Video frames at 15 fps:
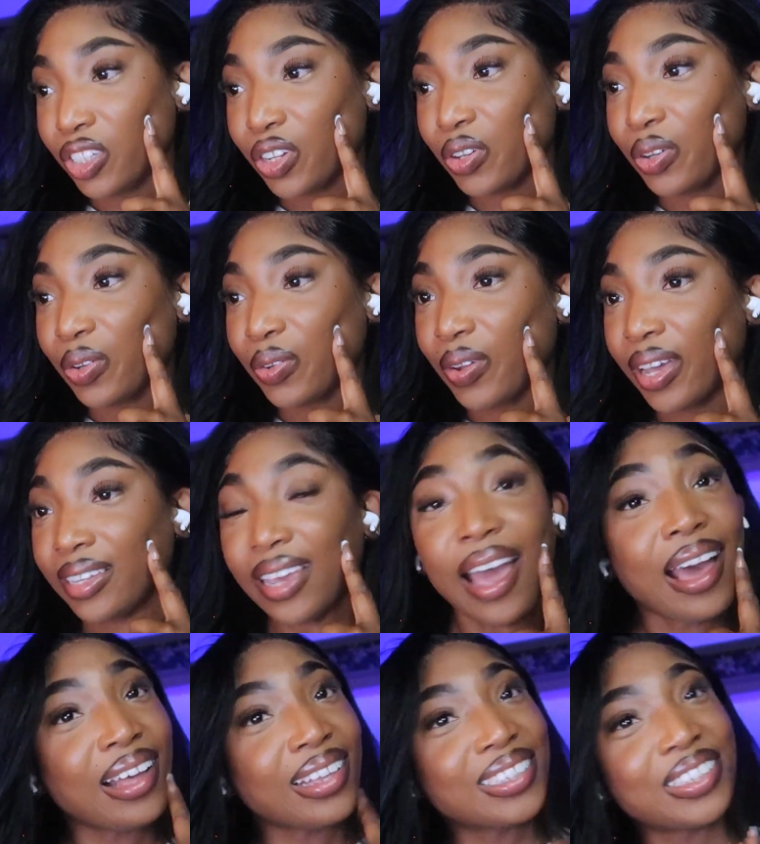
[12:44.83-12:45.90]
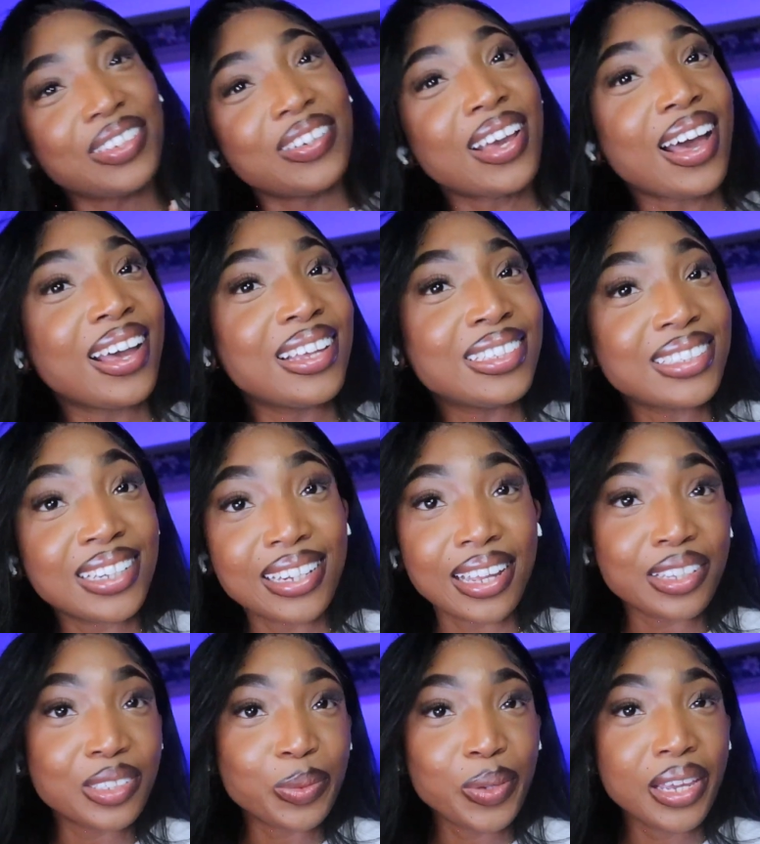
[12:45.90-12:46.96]
So yeah, I'll see you
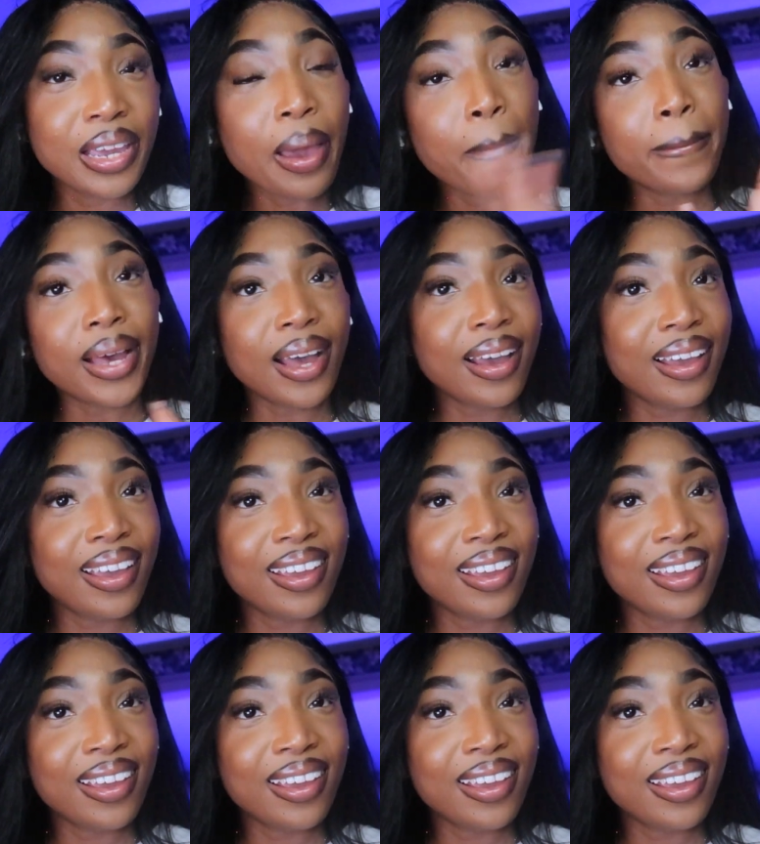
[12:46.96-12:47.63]
guys next week.